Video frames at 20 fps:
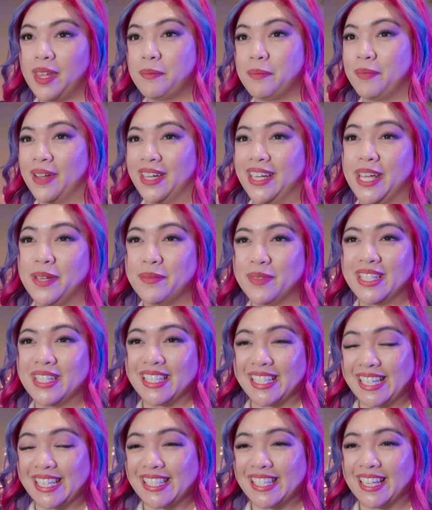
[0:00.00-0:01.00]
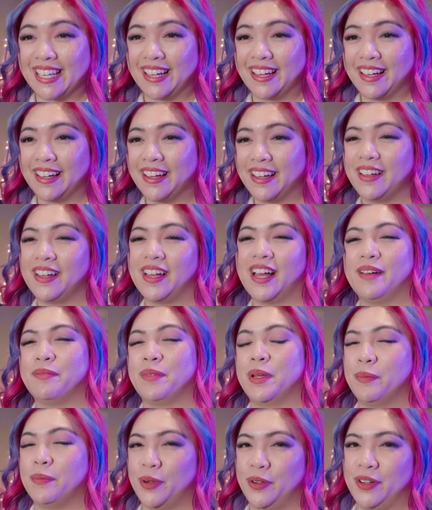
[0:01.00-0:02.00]
My name is Lisa.
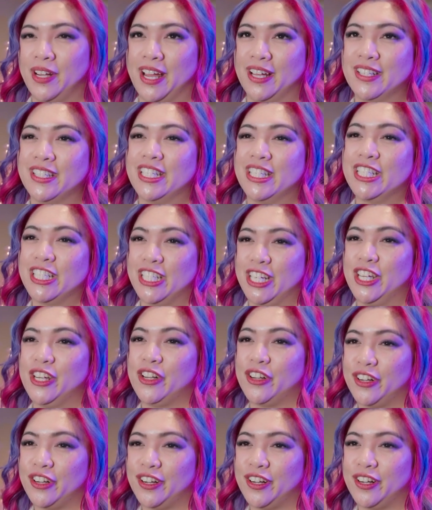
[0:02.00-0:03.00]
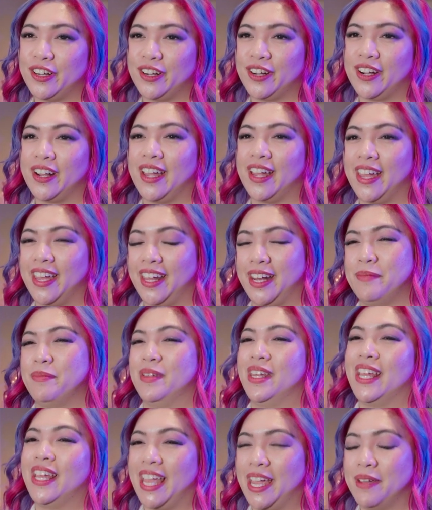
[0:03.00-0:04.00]
My pronouns are she and her, and I've
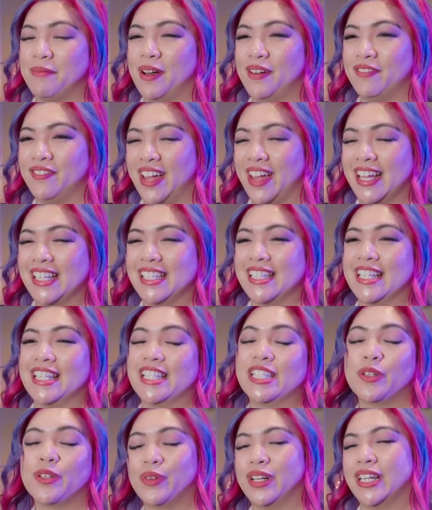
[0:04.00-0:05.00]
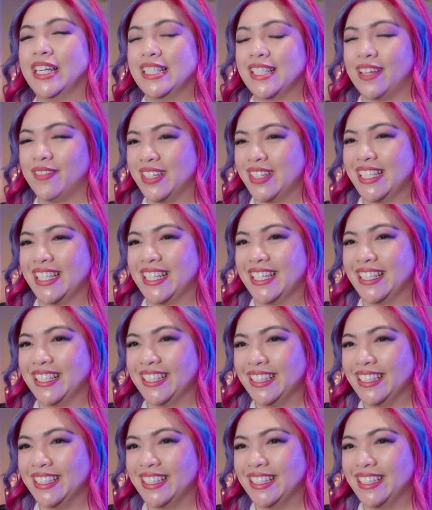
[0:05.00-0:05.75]
been a K-pop fan since 2017.